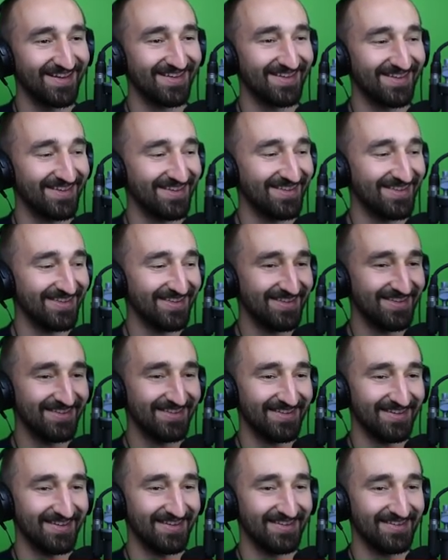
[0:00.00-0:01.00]
Here
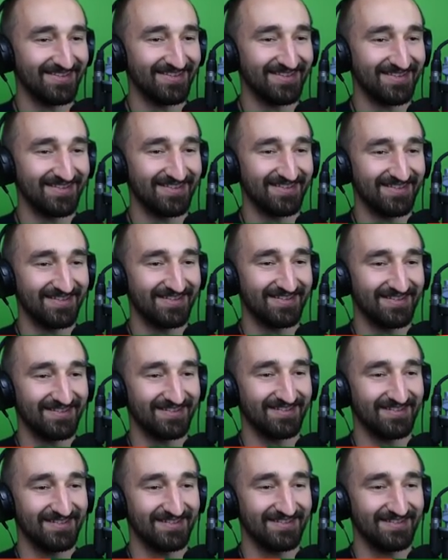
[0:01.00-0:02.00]
come the Crimson
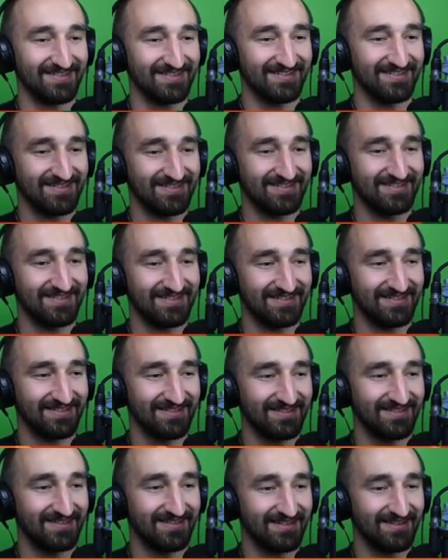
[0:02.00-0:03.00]
Buns.
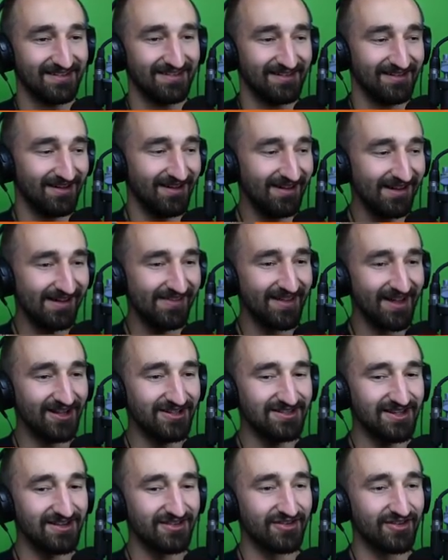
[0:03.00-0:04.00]
Oh, yeah, the
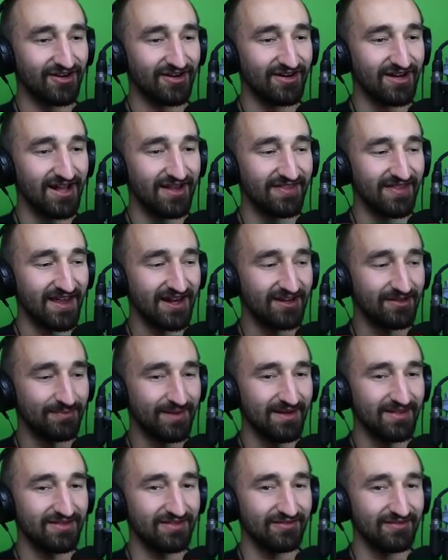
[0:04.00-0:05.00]
onions are not that
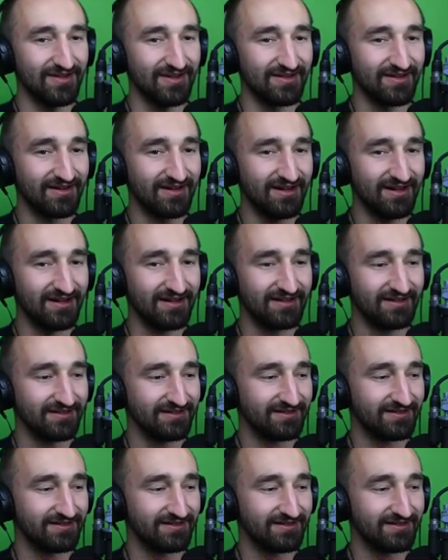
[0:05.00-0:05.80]
expensive either, huh?